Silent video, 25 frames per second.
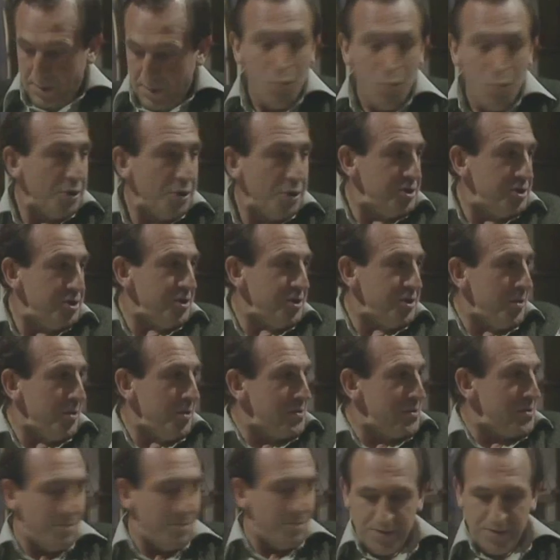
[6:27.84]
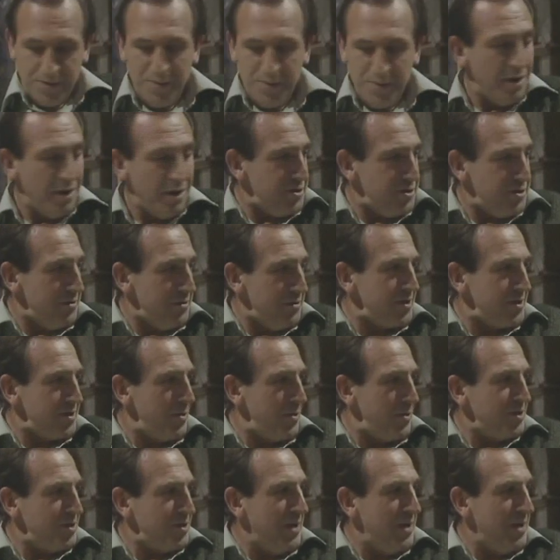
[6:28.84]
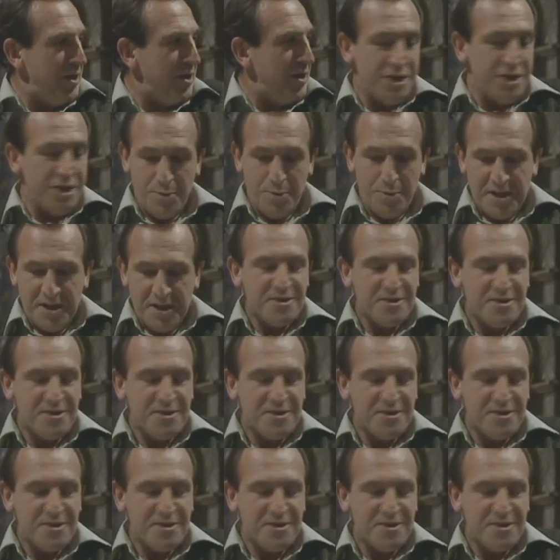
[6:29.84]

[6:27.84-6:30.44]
What use? He's not supposed to be any use.